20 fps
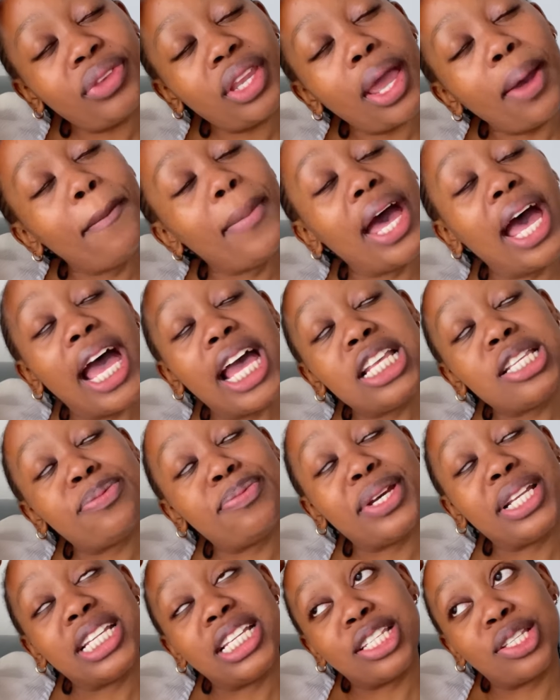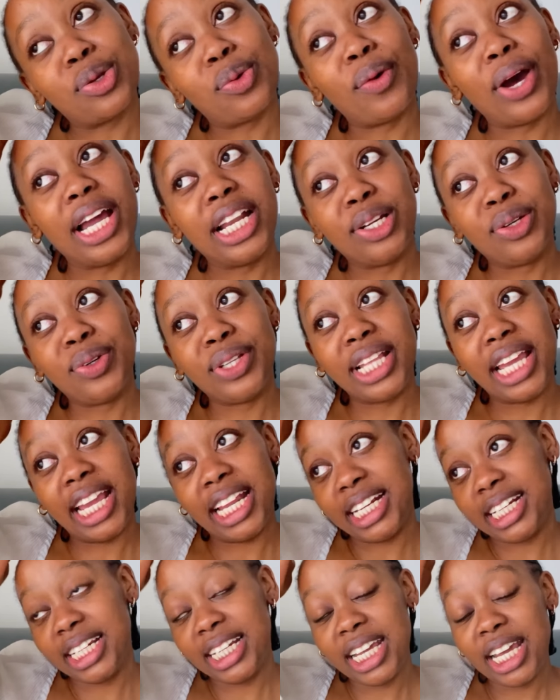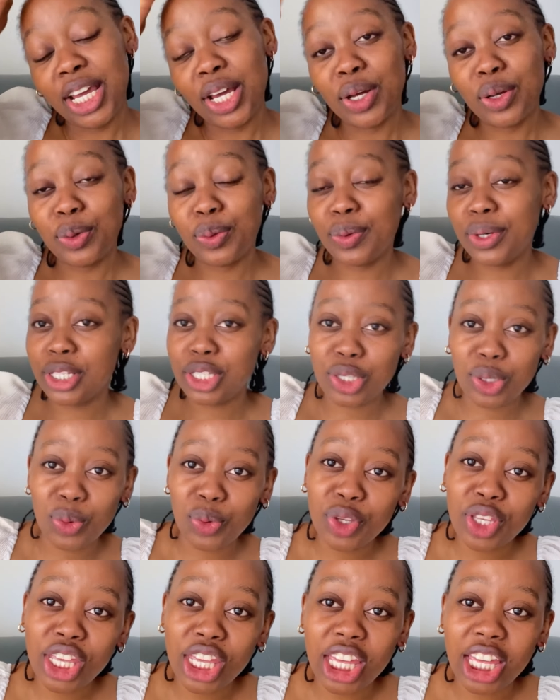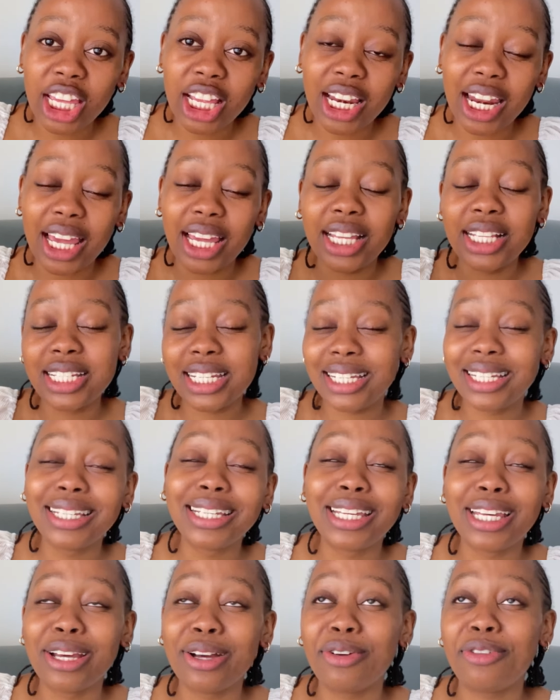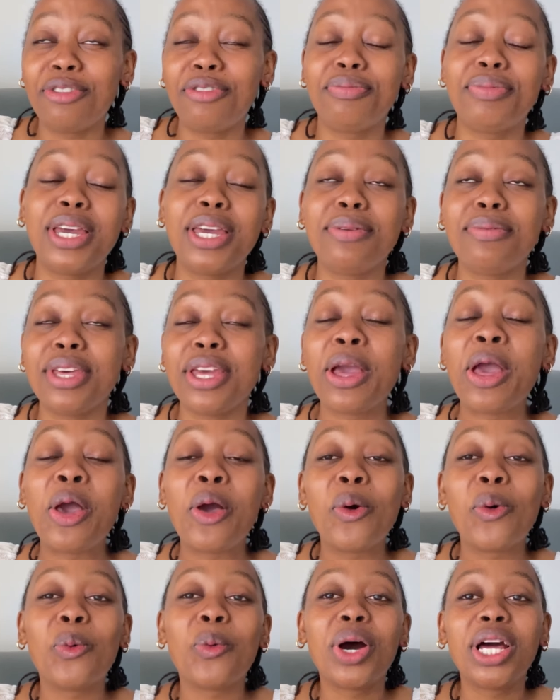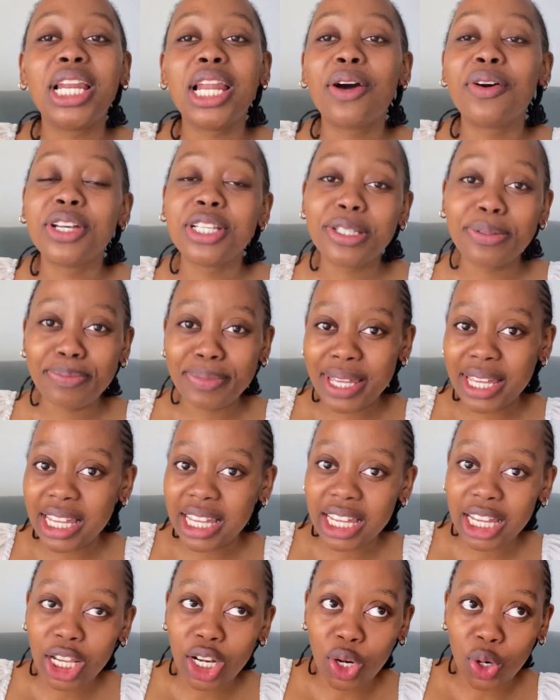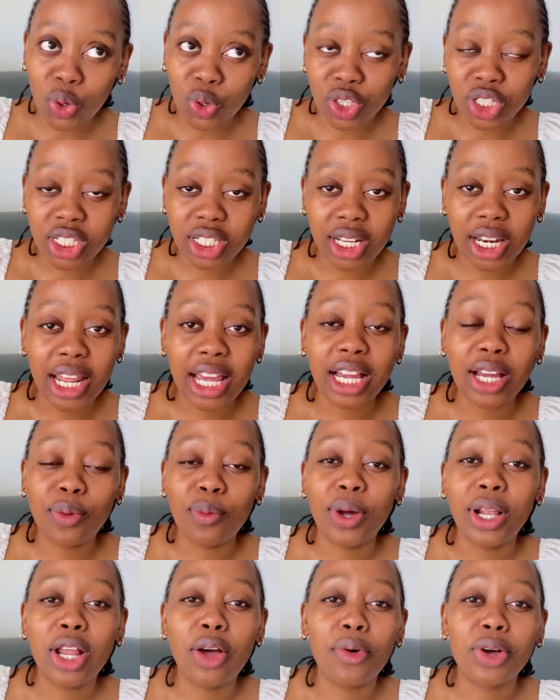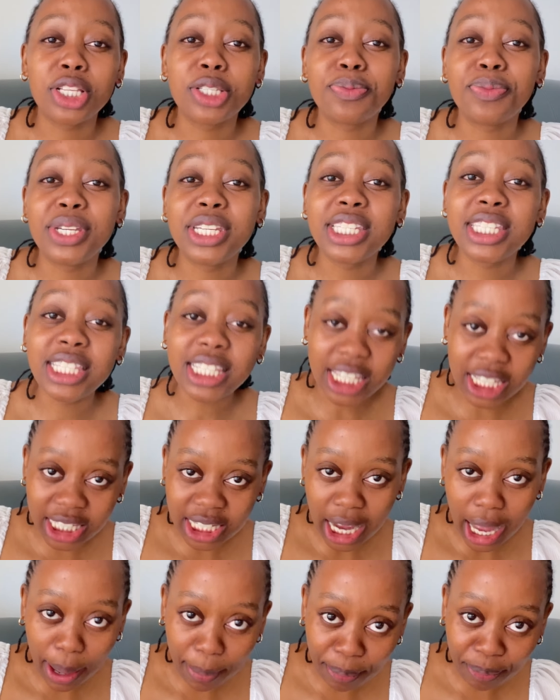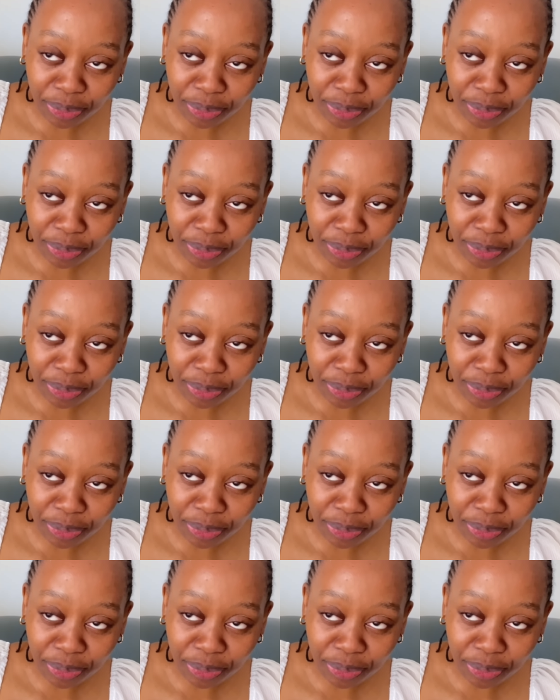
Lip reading: my husband is the one who then was looking, like taking care of baby while I was being closed, like while I was being stitched up,